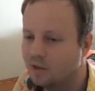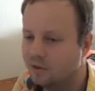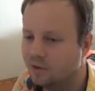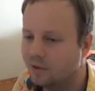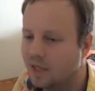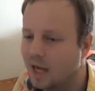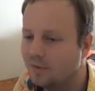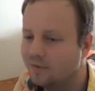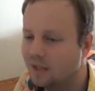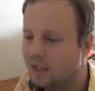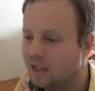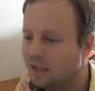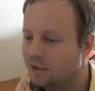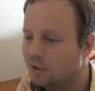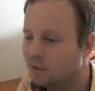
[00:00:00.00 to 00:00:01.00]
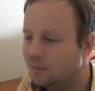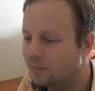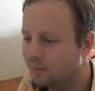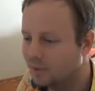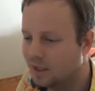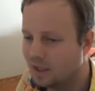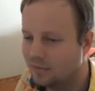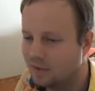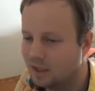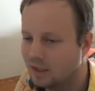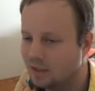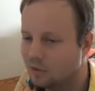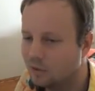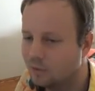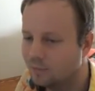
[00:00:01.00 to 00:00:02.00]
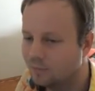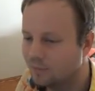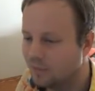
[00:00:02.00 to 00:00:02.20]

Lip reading: So cavaliero, cavaliero.